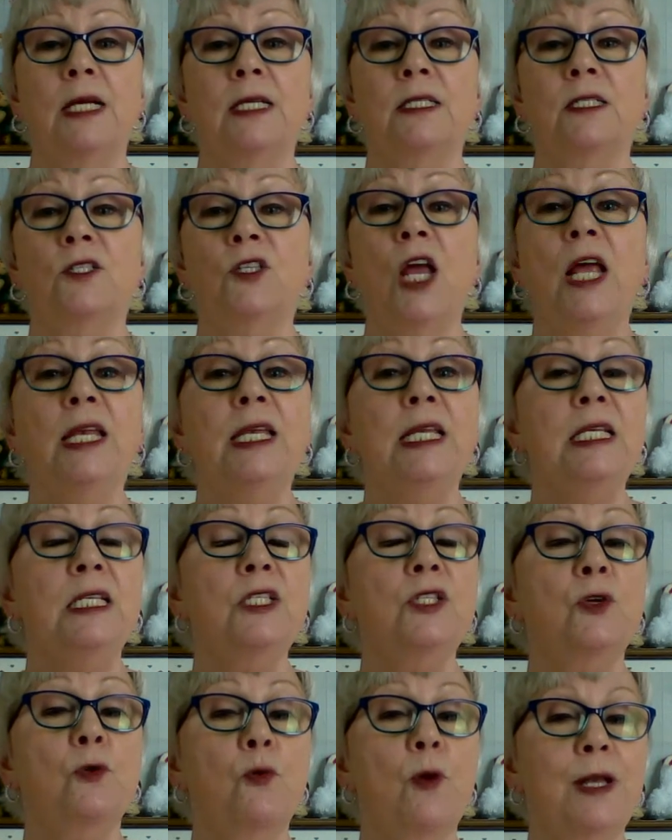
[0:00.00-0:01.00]

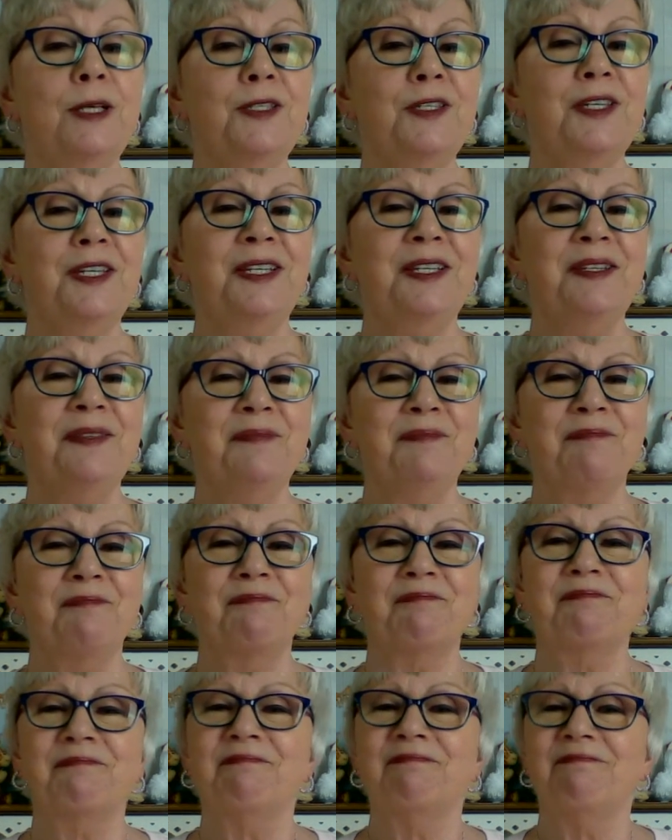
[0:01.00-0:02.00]
Chinese crested,
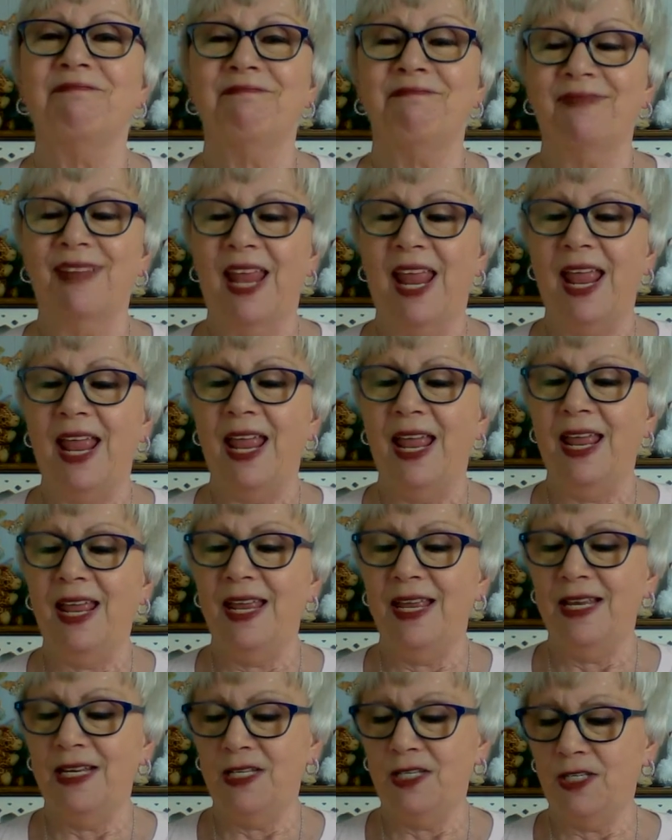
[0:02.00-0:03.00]

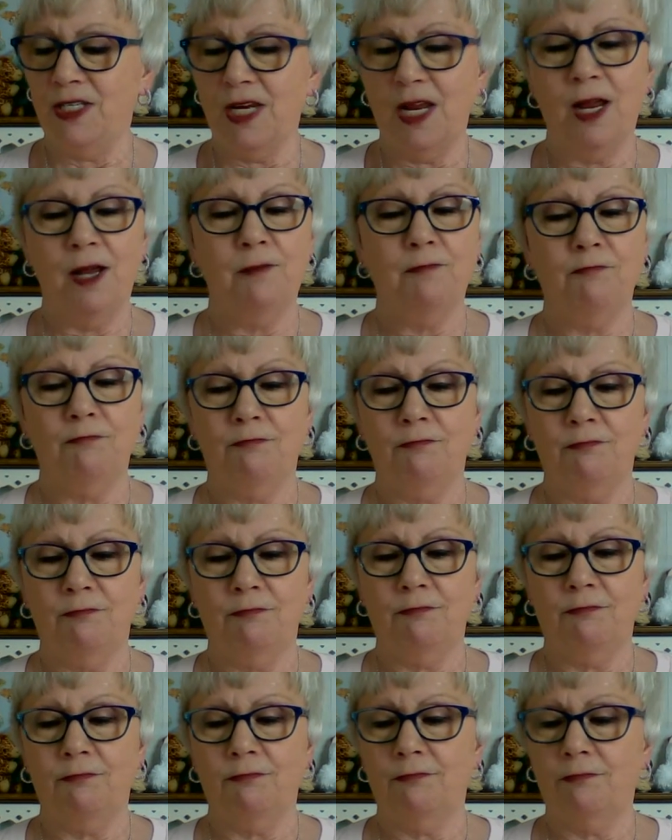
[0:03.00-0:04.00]
and
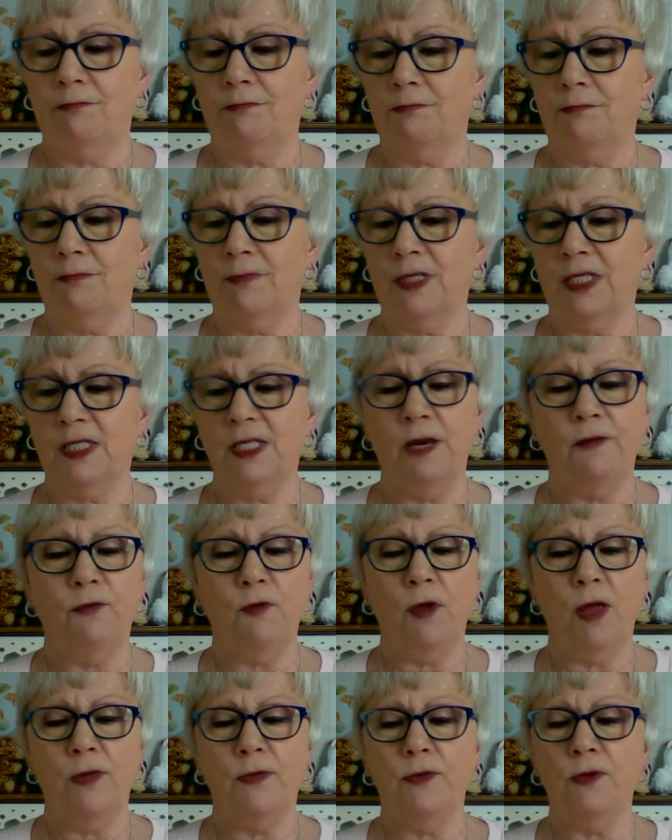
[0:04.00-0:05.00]

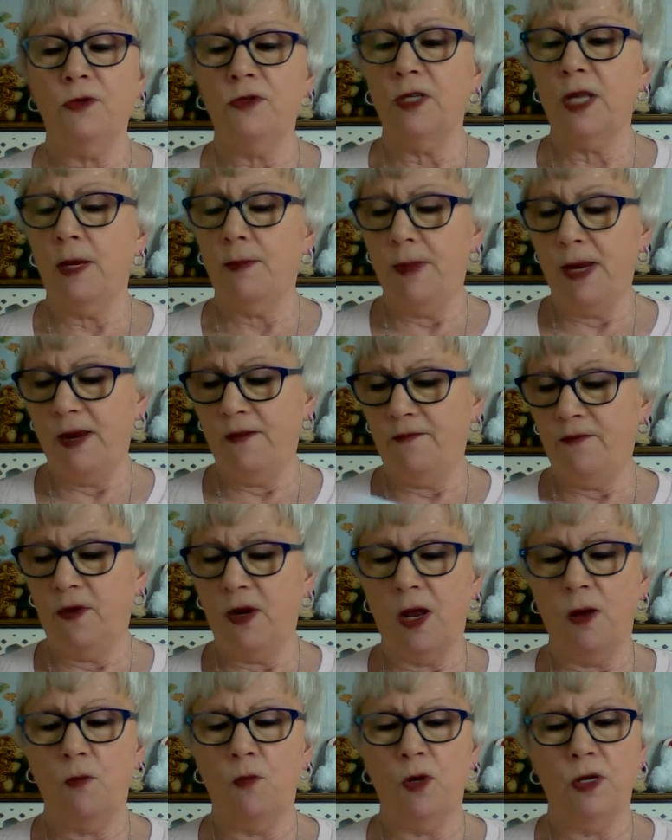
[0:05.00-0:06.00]
several others. I may have
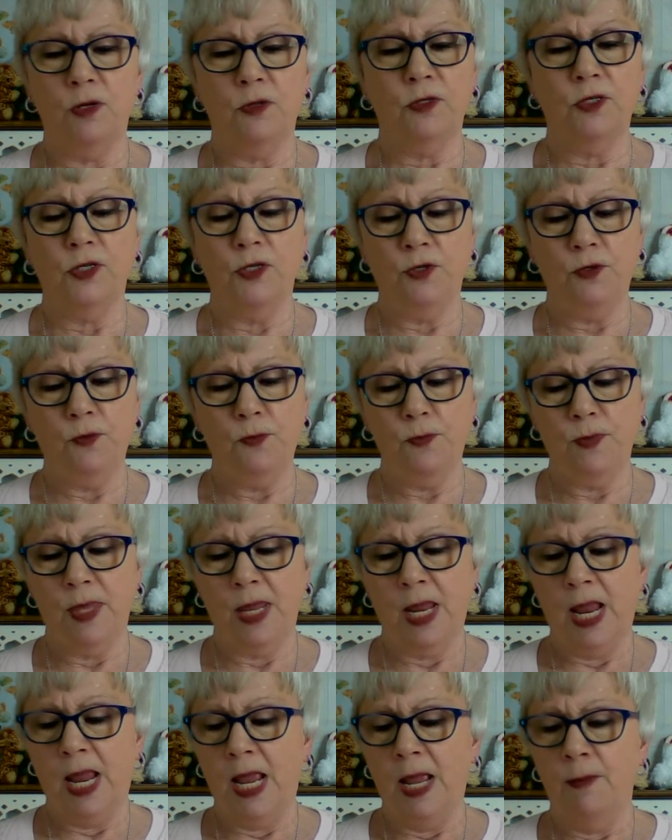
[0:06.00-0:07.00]
forgot one or two.
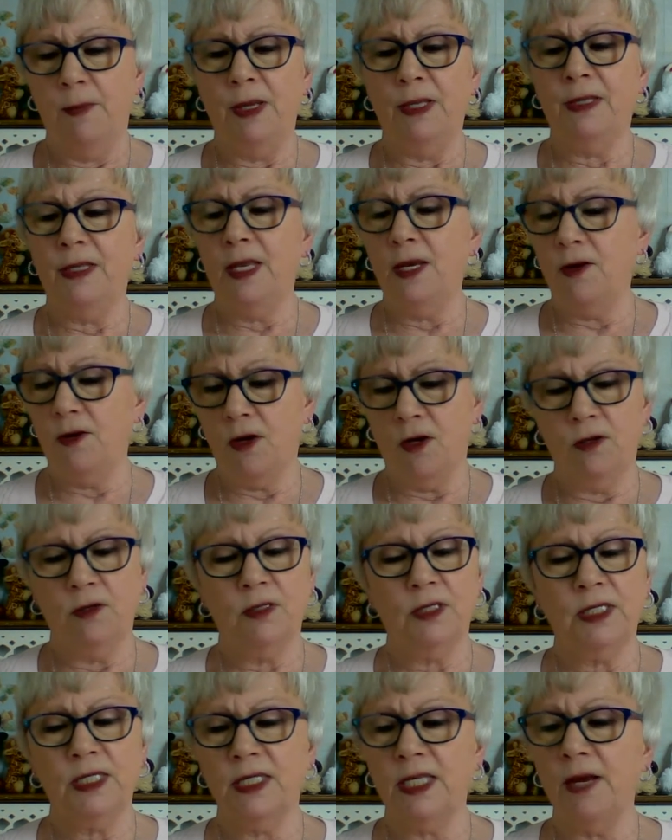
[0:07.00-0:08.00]
But there are
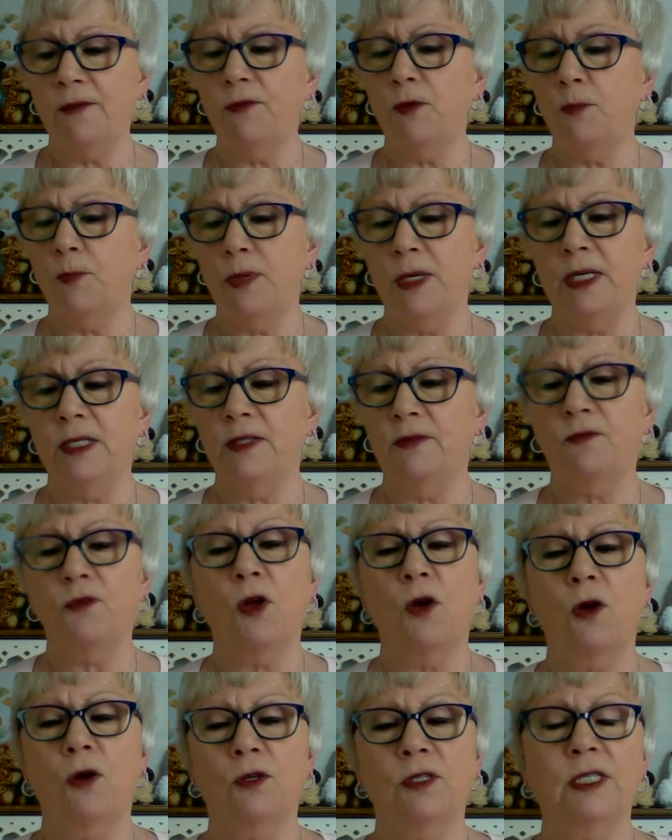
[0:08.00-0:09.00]
several breeds of
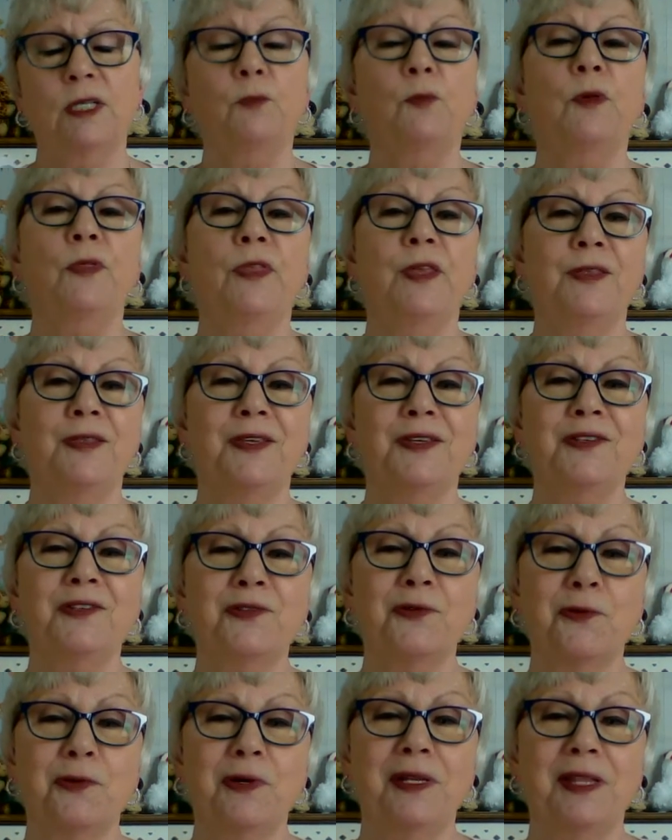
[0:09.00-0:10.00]
dogs within this
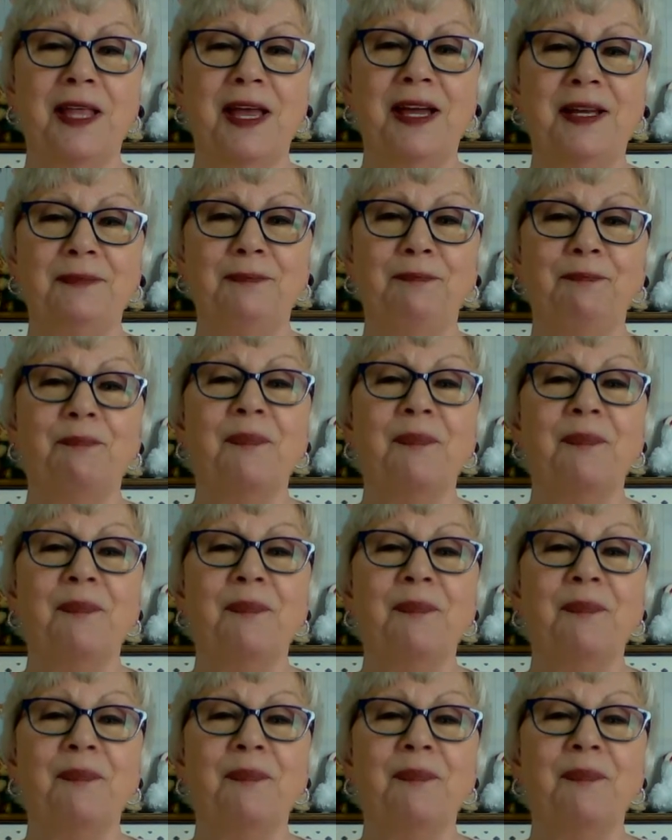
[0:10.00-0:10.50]
storyline.